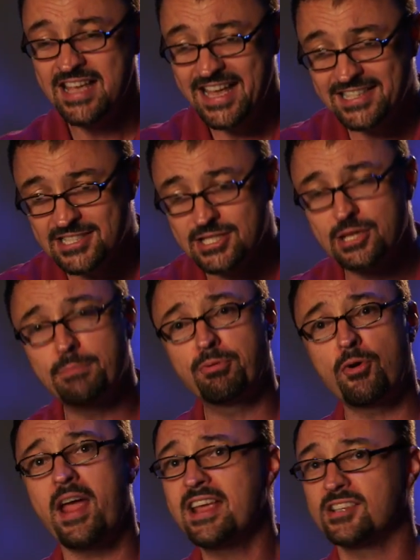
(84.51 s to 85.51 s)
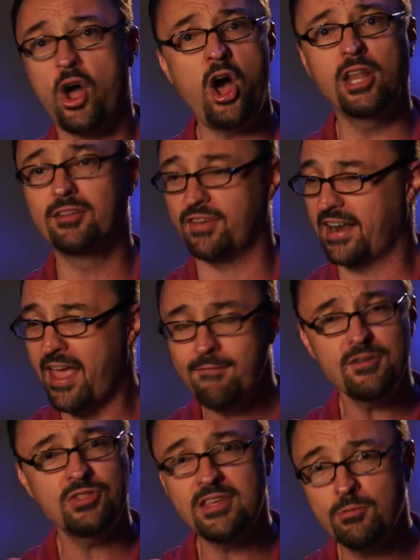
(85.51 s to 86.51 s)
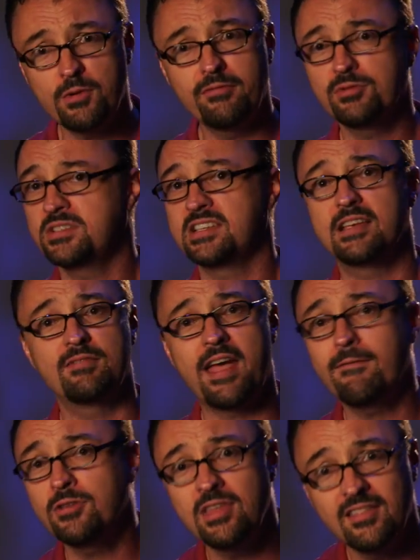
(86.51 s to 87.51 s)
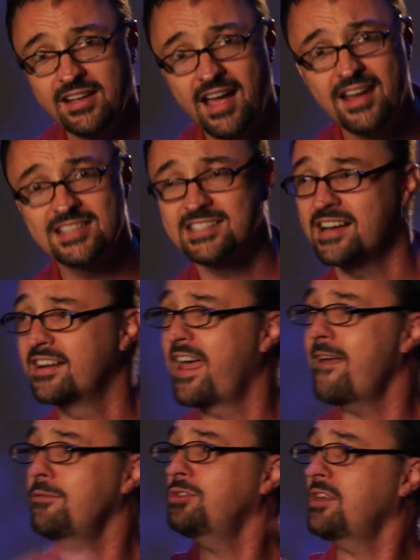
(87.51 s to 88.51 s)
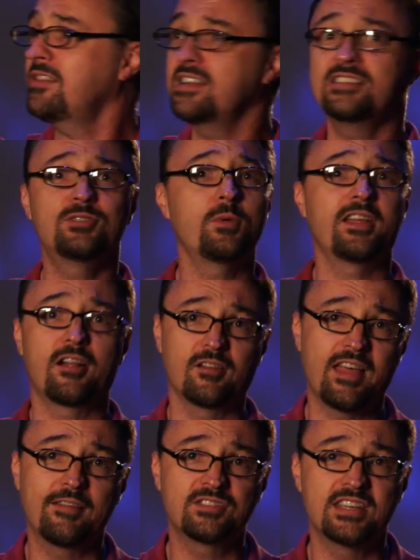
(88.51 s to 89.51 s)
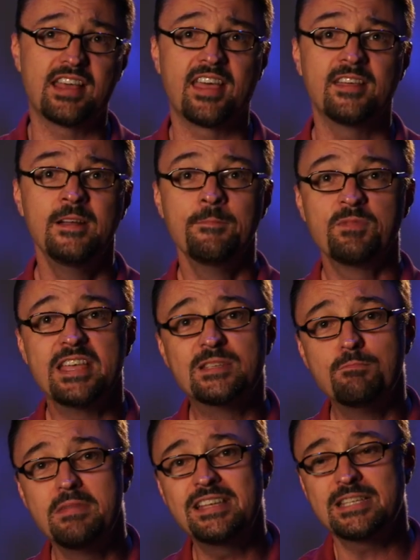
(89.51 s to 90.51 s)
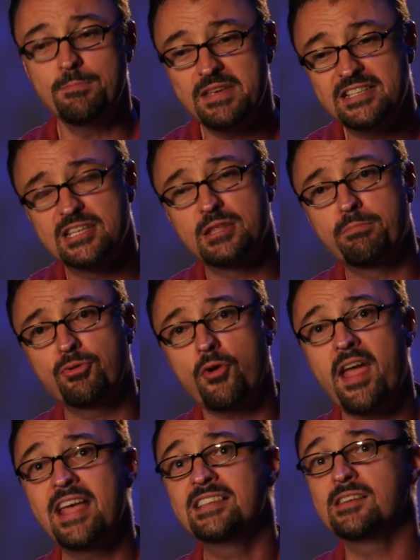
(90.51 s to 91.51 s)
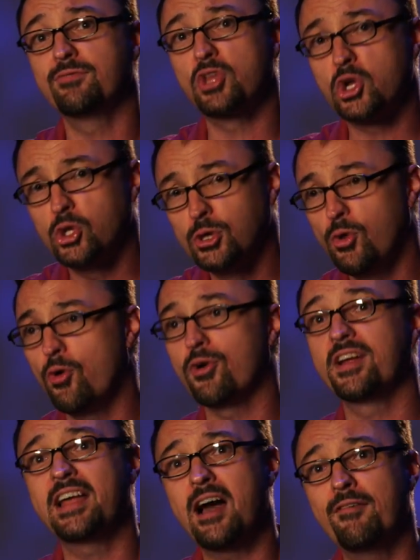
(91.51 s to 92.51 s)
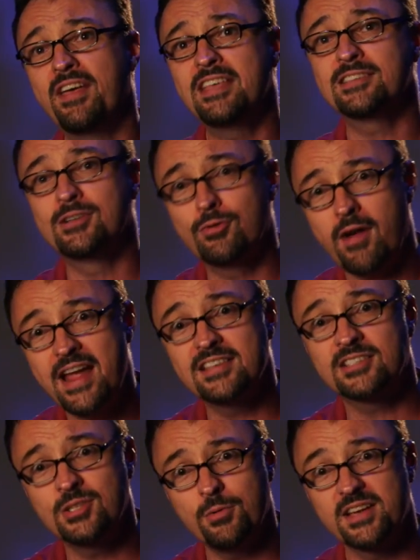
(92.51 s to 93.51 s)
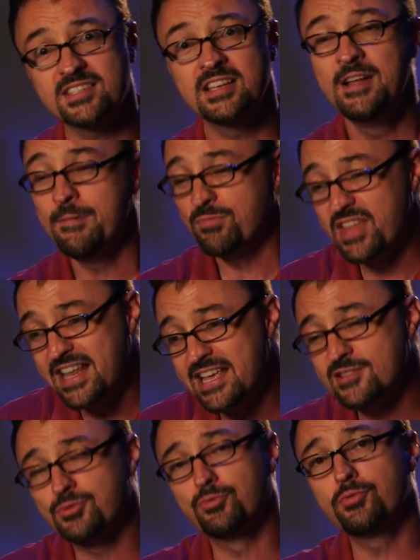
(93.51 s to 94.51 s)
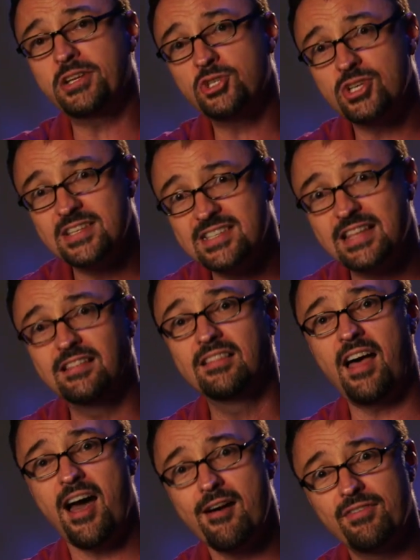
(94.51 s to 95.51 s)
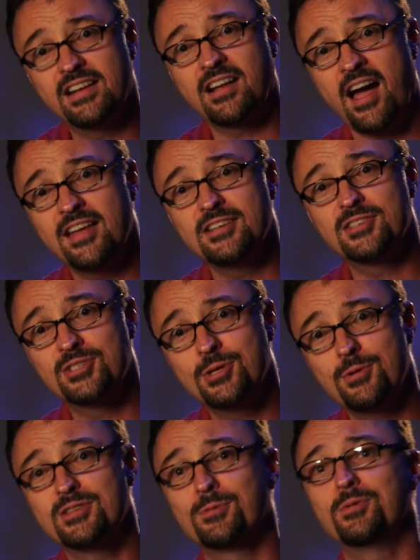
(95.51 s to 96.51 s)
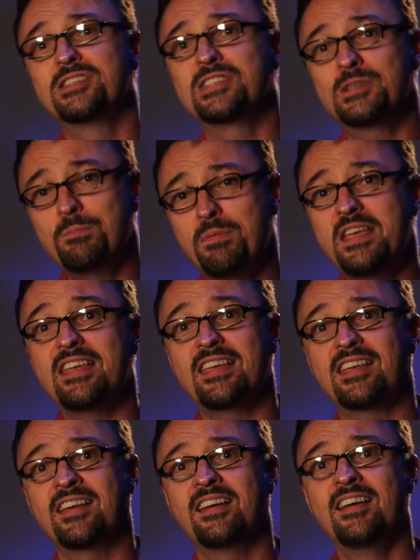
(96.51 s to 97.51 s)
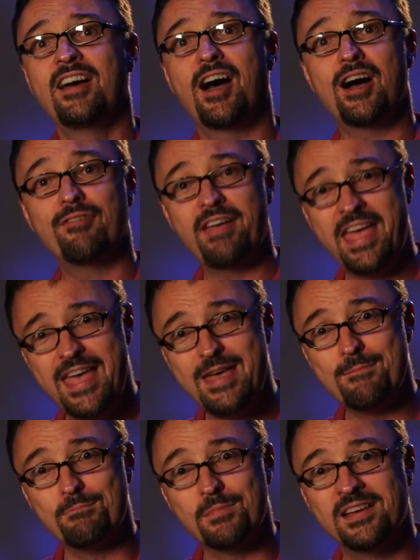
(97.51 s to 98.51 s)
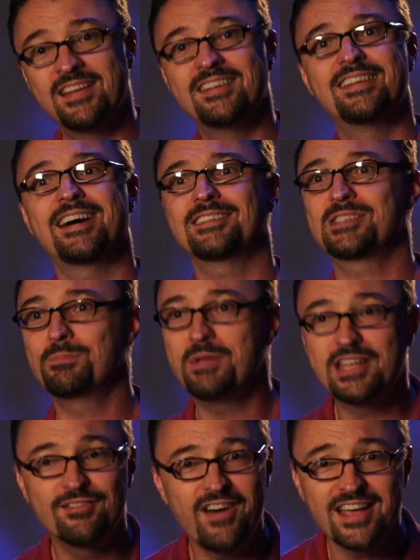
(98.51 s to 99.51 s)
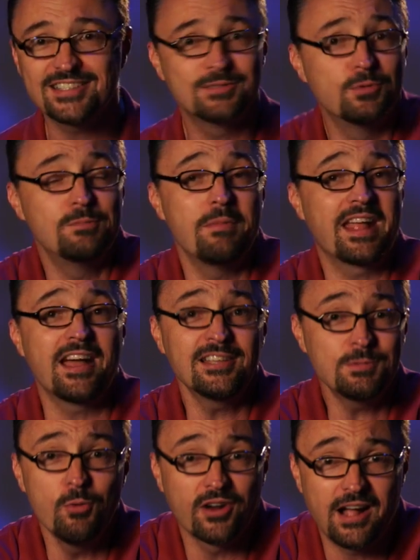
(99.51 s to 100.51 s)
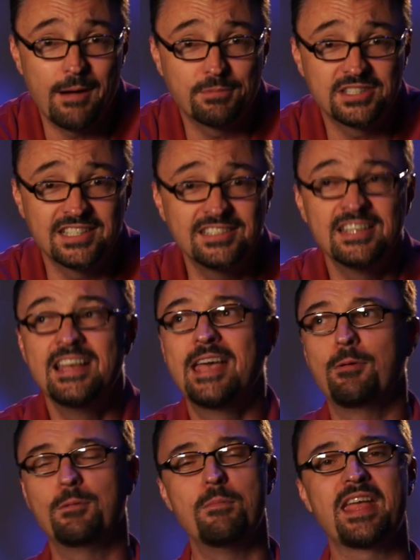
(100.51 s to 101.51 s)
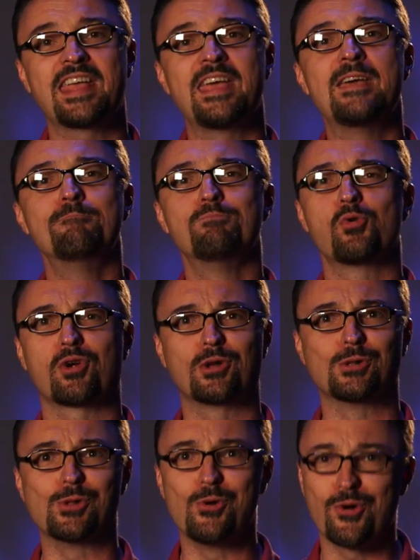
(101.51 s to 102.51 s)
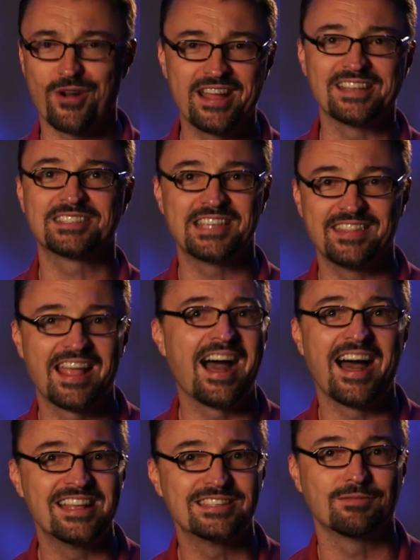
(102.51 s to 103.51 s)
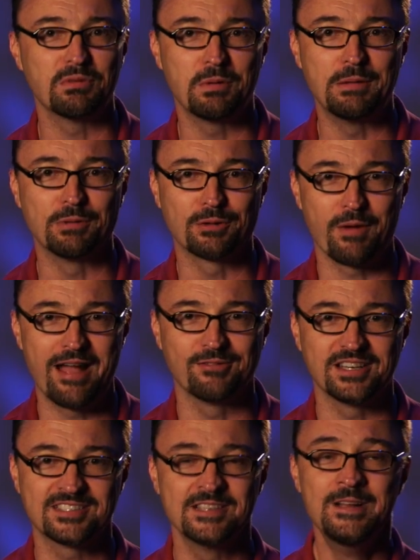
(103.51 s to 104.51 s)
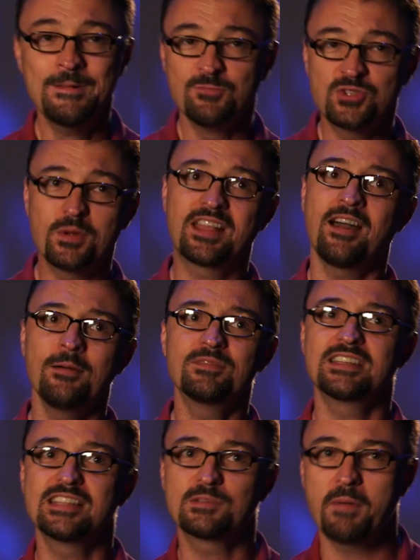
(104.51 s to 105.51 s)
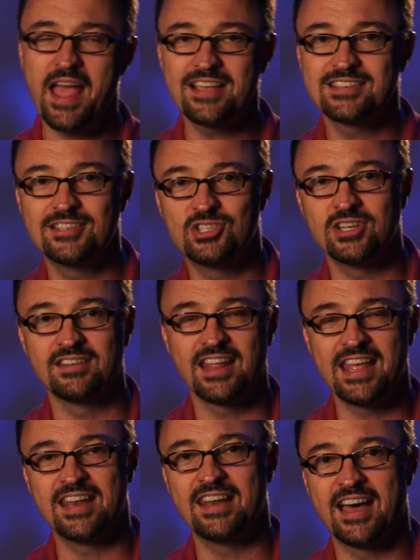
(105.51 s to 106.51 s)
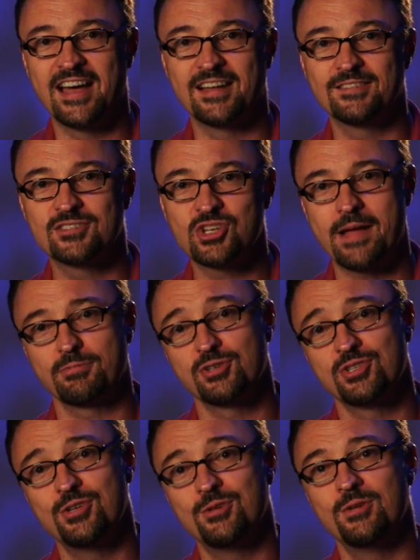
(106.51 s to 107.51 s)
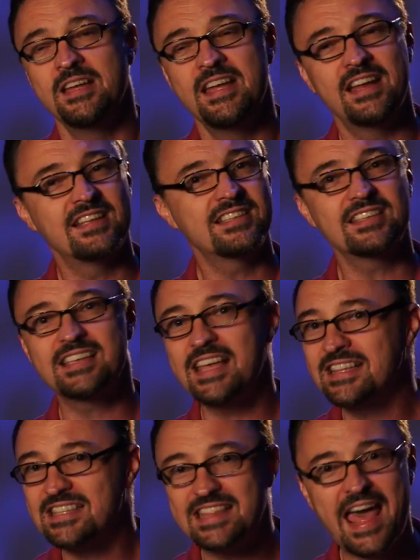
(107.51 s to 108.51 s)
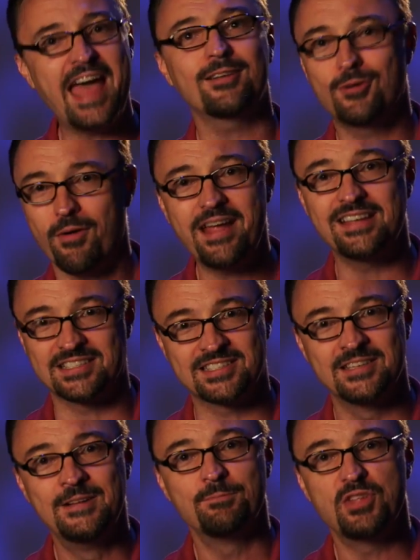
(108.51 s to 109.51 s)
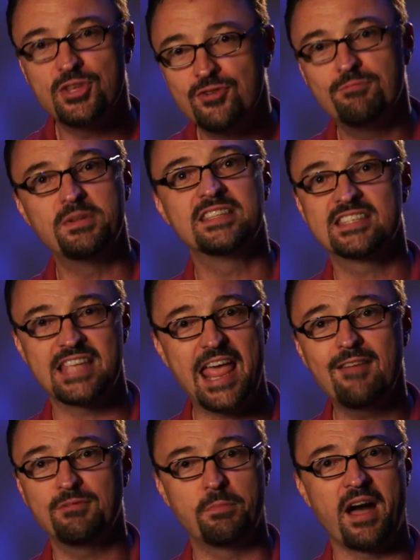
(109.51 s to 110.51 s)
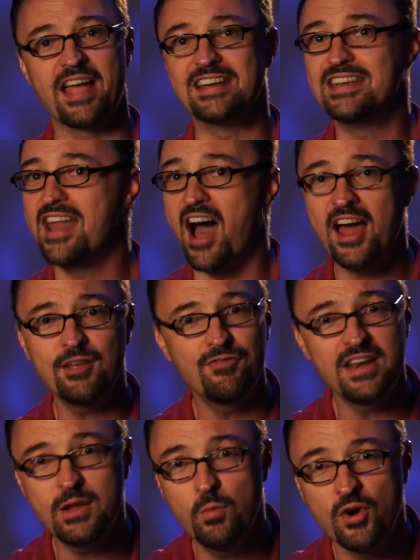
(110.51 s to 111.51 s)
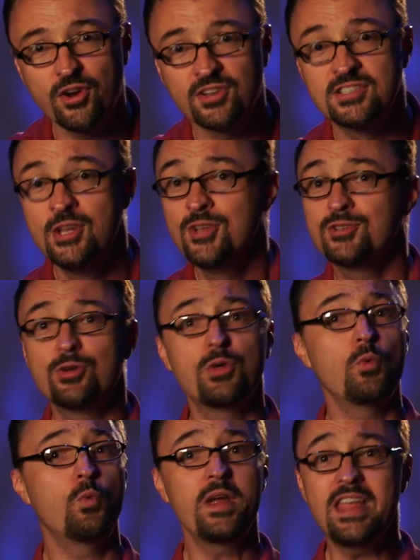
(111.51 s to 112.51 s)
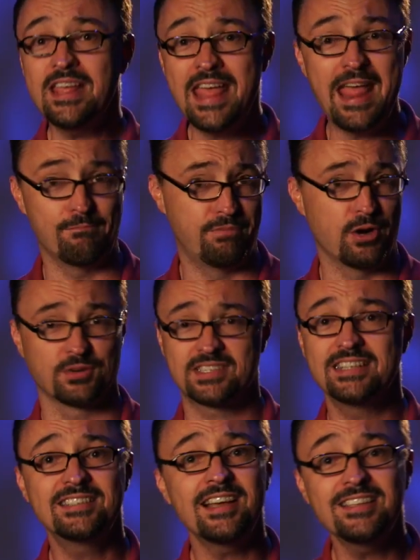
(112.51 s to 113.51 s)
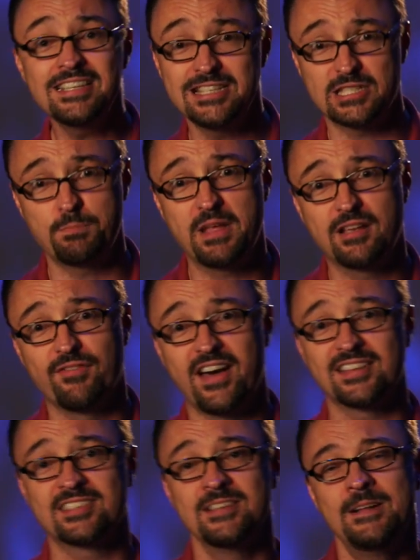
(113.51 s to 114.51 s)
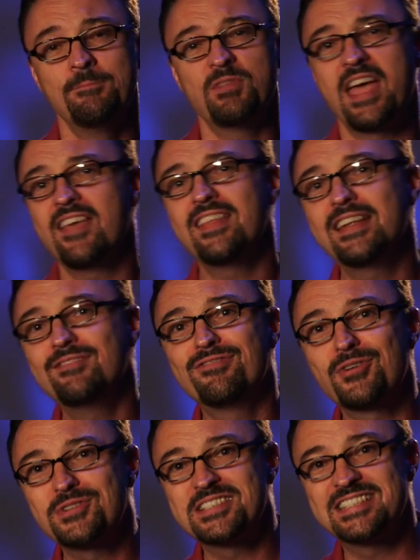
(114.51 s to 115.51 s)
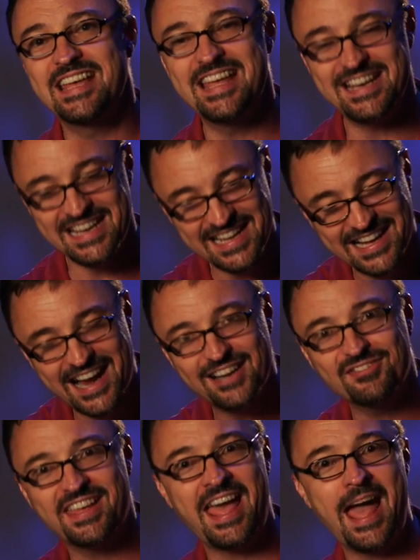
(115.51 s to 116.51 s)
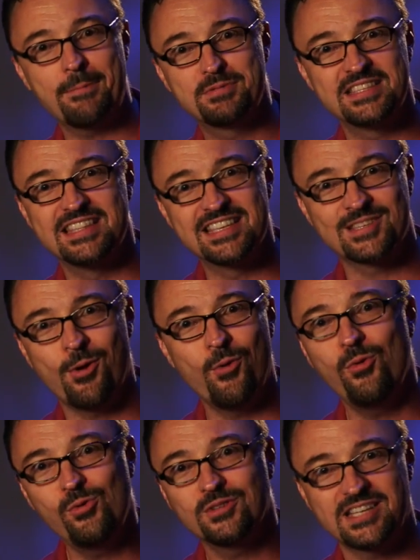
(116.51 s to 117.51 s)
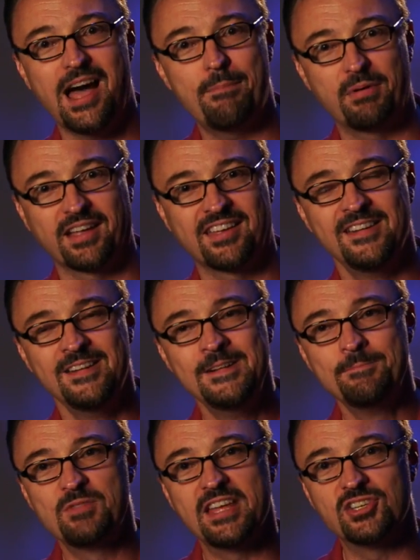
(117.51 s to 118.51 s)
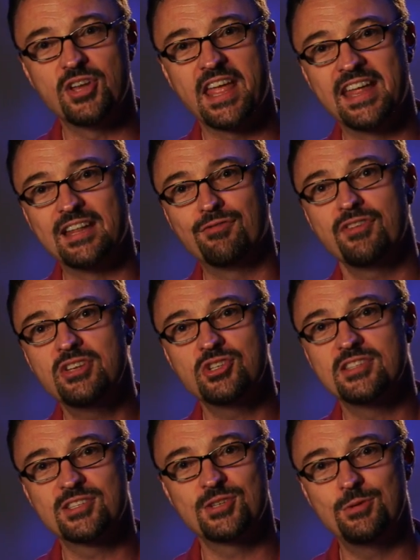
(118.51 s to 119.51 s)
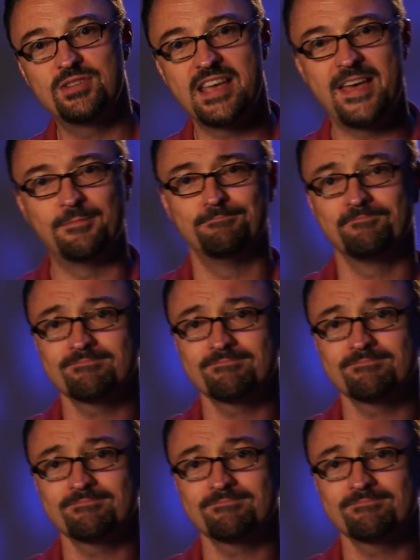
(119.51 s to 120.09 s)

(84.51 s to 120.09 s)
It's to the praise, all of it. Everything that we've received, everything that God has done, everything that He's doing in our life today is meant to be to the praise of the glory of His grace to us that his riches in love and kindness to us would speak of him, not speak of us. It wouldn't make us more competent, it would make him more glorious in the eyes of the people around us. So he comes to this passage in, in uh, chapter 2, and he says, It's that grace that you've been saved by, not of any works, so that we can't boast. It doesn't speak of us. And then in verse 10, he kind of caps this whole topic in, in Ephesians 2.10.